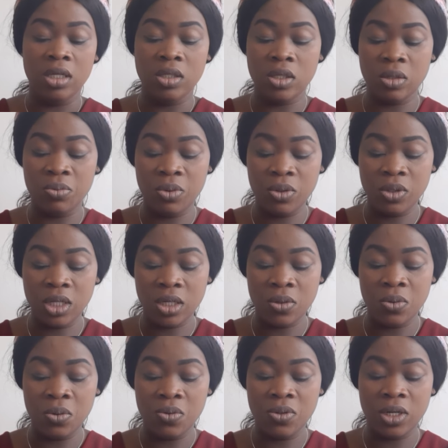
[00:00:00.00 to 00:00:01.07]
To build a
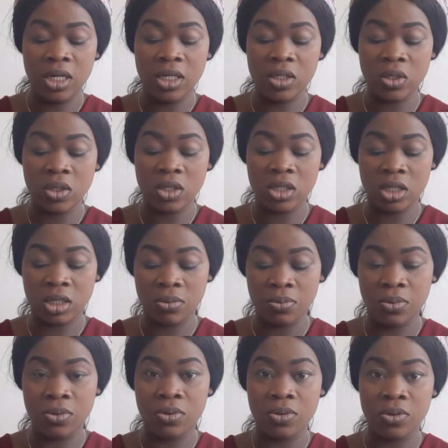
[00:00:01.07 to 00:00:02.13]
good relationship,
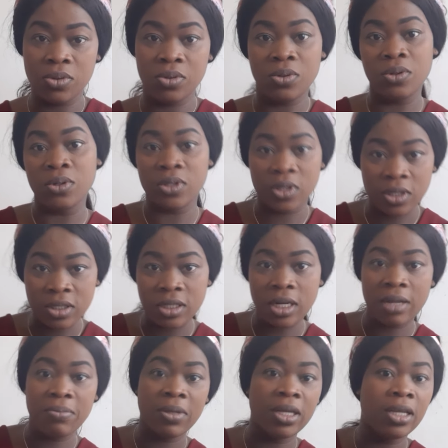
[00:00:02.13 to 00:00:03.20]
hold on,
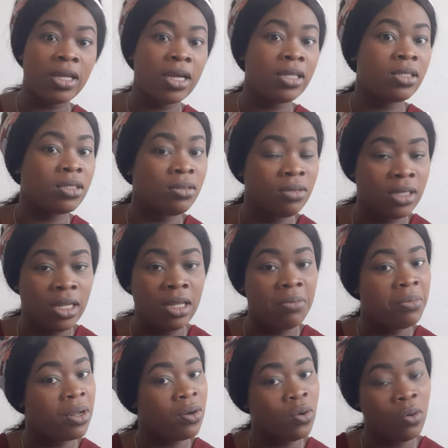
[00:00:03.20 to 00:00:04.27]
let me get the
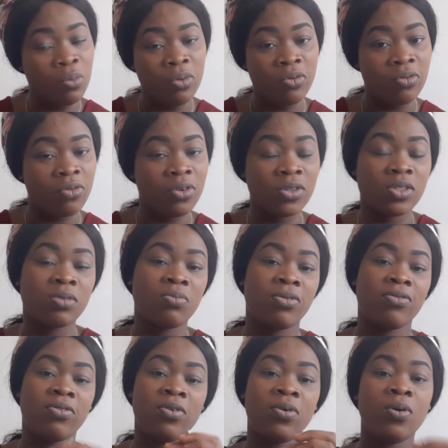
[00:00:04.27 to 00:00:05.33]
email open first
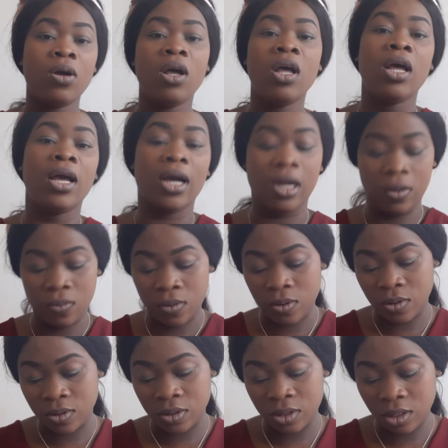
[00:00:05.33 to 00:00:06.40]
before I will
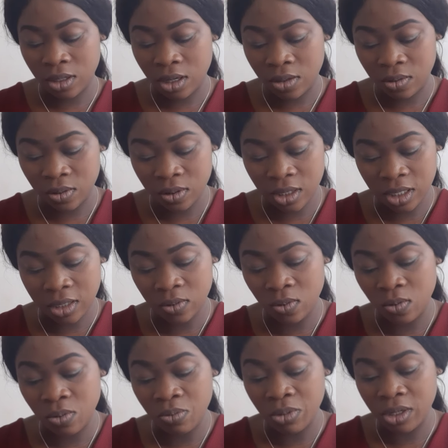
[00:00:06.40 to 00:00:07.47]
continue so that we
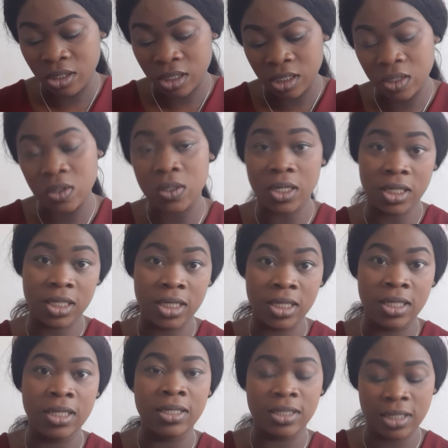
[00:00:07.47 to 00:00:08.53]
won't be distracted in